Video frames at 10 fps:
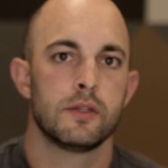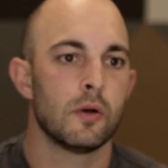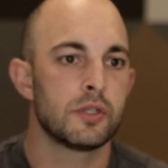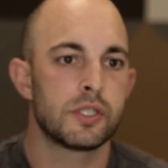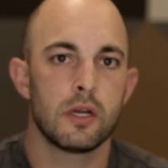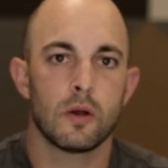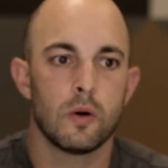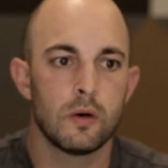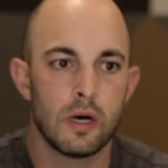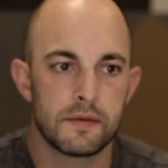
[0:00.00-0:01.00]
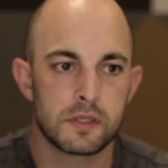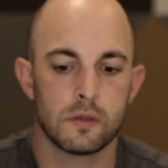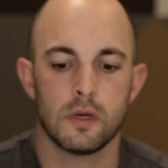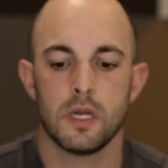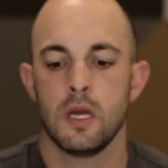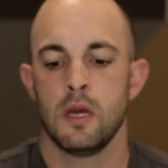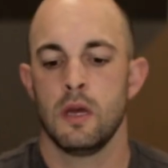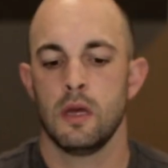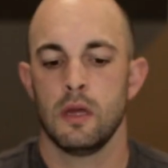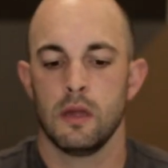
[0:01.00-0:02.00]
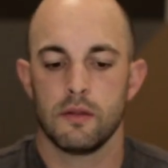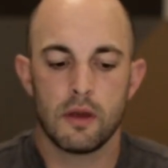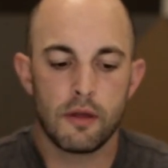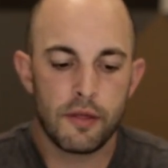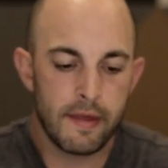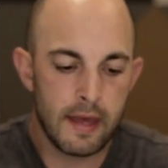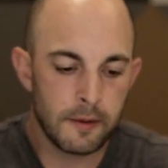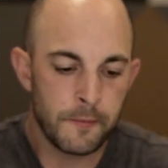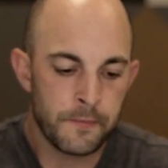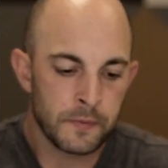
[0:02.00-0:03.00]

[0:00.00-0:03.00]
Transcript: Don't share your whole life story. The other thing,